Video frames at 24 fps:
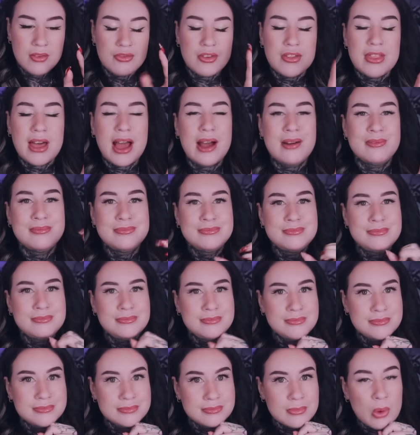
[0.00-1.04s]
For that.
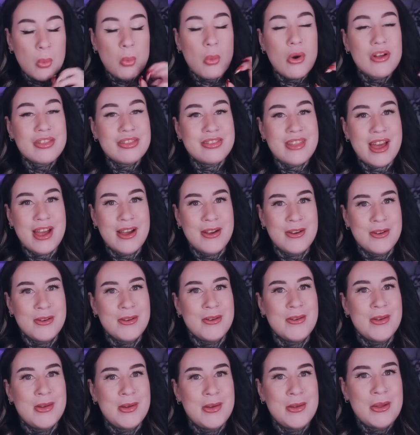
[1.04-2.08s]
one
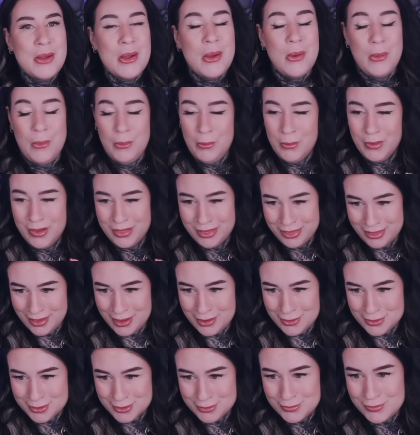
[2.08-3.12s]

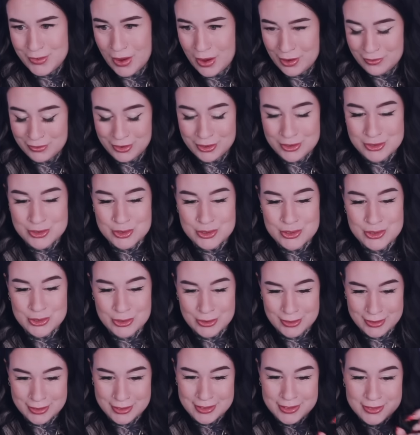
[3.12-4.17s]
thousand five hundred
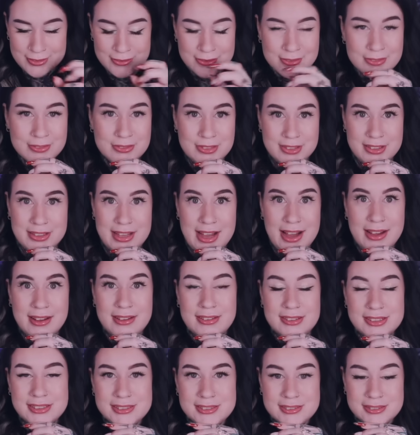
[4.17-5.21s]
dollars for that,
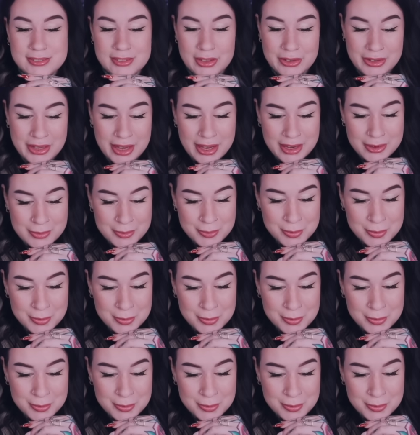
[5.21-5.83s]
okay?